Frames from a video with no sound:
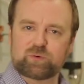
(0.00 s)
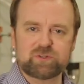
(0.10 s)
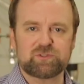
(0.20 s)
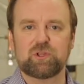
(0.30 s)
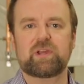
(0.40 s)

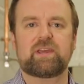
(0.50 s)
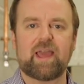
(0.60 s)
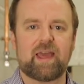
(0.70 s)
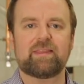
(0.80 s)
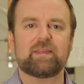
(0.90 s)
first look
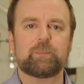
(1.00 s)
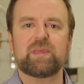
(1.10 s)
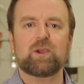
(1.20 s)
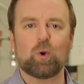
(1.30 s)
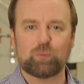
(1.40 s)
at the
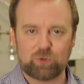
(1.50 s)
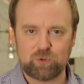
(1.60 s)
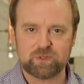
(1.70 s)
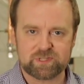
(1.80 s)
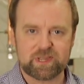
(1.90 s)

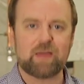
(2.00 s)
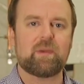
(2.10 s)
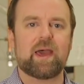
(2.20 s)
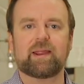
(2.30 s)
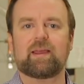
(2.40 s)
PicoBrew
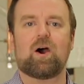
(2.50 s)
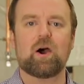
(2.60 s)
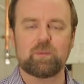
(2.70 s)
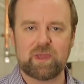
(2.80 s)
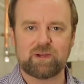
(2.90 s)
Zymatic
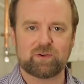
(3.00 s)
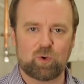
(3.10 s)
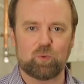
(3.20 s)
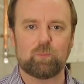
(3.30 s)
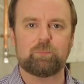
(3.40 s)
automated
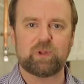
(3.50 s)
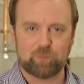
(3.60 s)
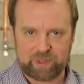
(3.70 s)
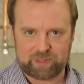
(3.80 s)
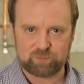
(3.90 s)
home beer
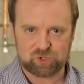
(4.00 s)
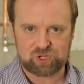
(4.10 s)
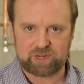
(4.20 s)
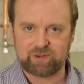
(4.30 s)
making machine.